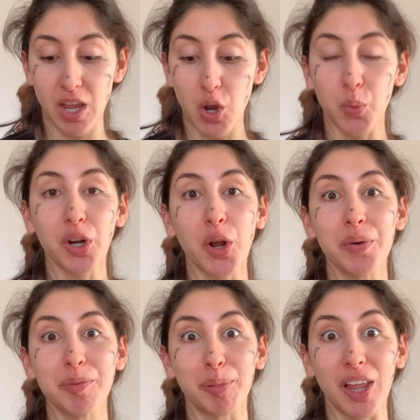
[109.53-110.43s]
We're gonna go
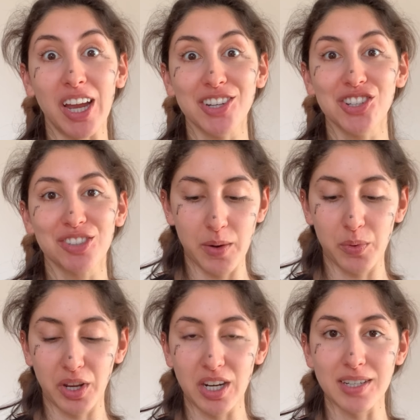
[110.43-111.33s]
with blush. We're
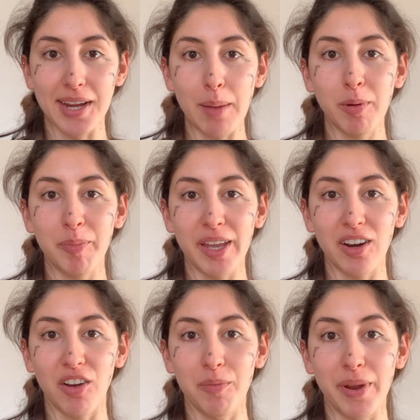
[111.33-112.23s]
gonna dab a bit
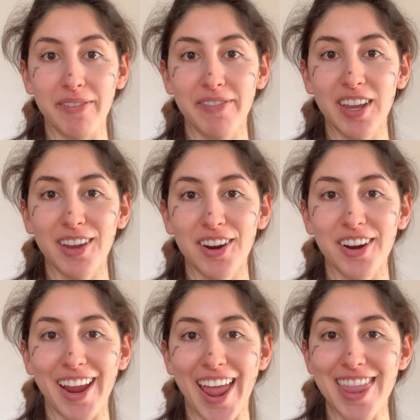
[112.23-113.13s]
on my finger,
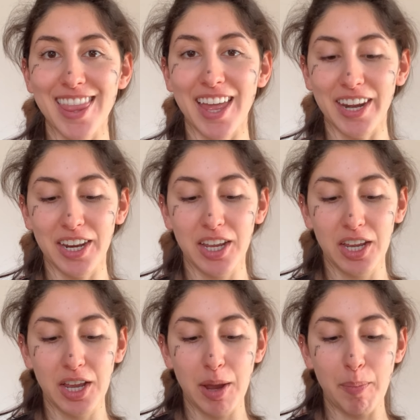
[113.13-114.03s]
and then
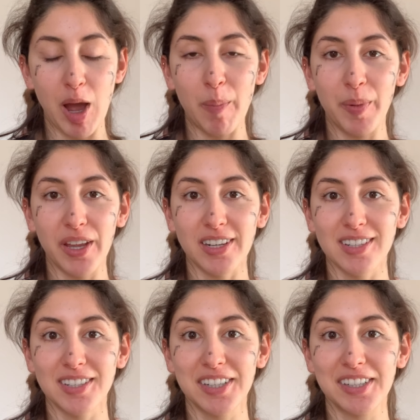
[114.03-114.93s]
pop it
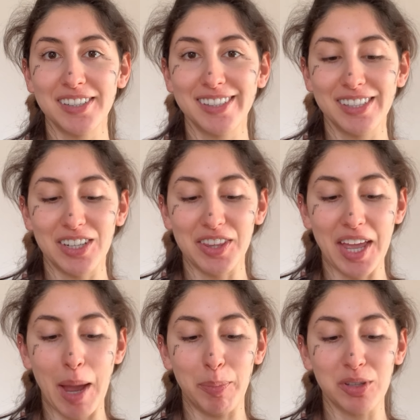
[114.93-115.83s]
in the
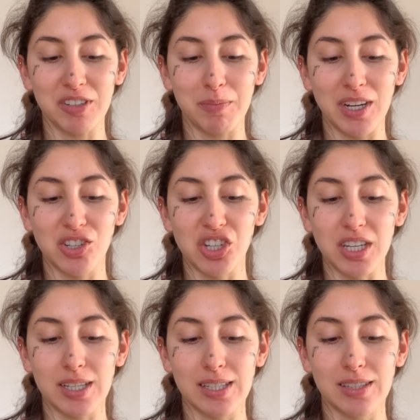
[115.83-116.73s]
apples of my
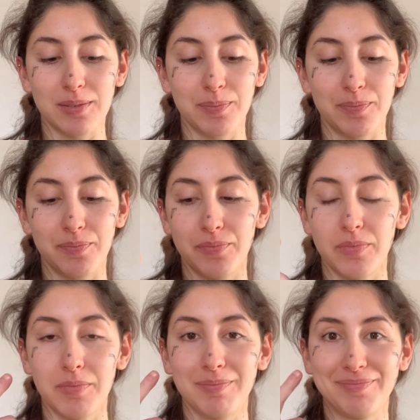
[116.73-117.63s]
cheeks.
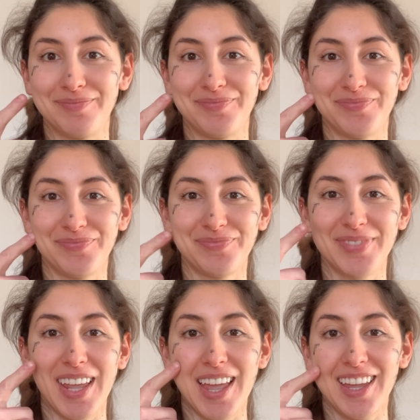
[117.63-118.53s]

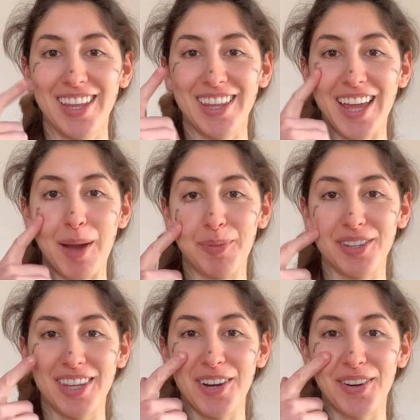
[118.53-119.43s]
The apples,
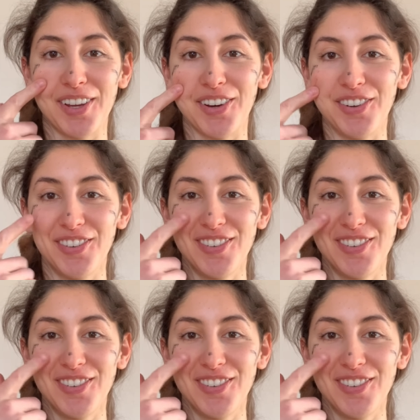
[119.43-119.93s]
there we go.